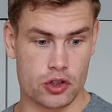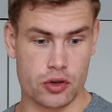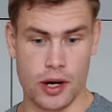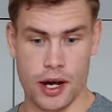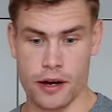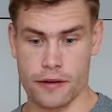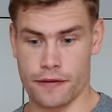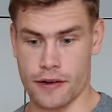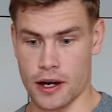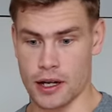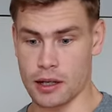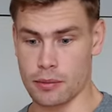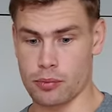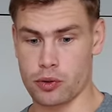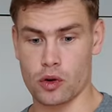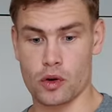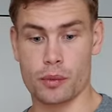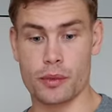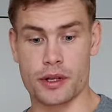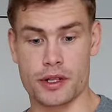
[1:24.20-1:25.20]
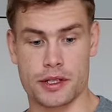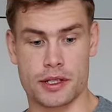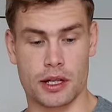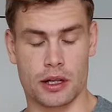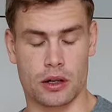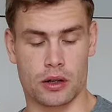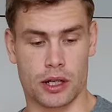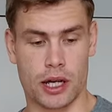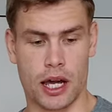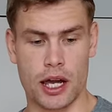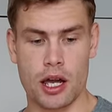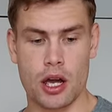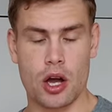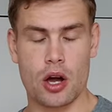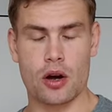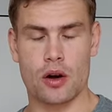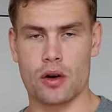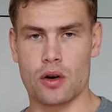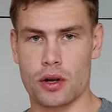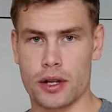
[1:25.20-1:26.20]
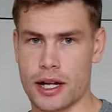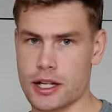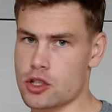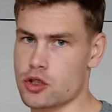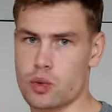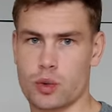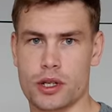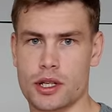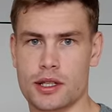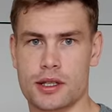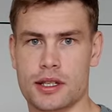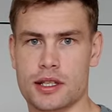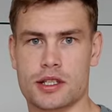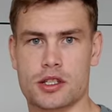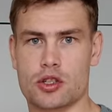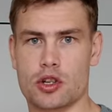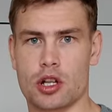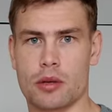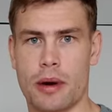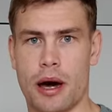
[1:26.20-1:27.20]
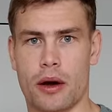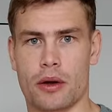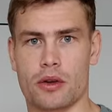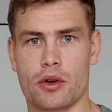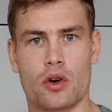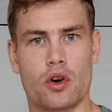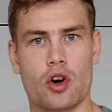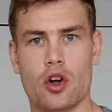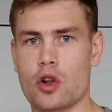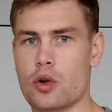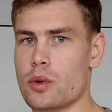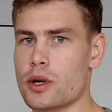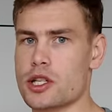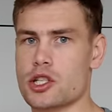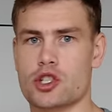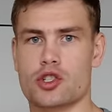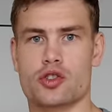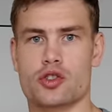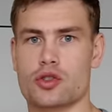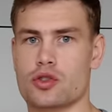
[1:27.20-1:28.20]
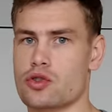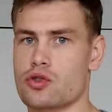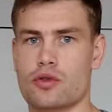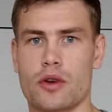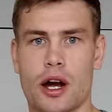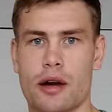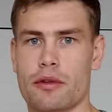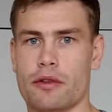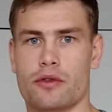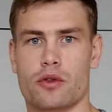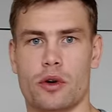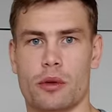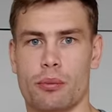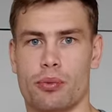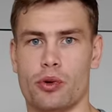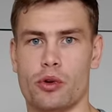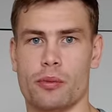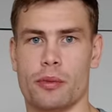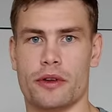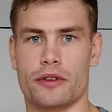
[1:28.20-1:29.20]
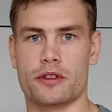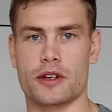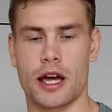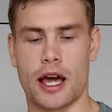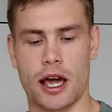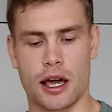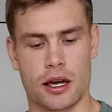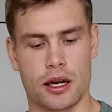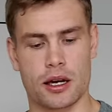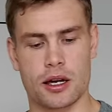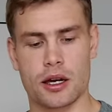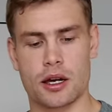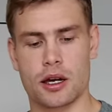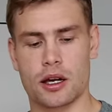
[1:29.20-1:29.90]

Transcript: try and find improvement still, okay? That's what this is all about. Always striving for improvement. Hey,